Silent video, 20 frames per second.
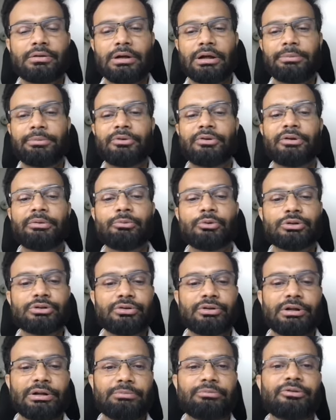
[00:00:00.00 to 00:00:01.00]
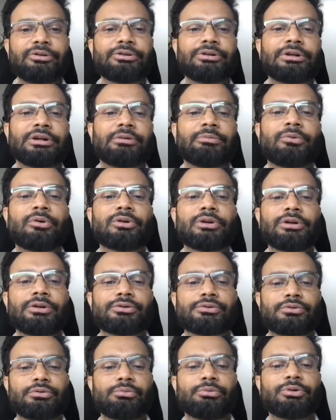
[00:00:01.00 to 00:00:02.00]
I will demonstrate everything about the
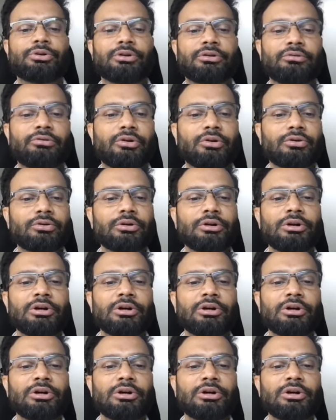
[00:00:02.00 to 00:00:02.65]
distributed log.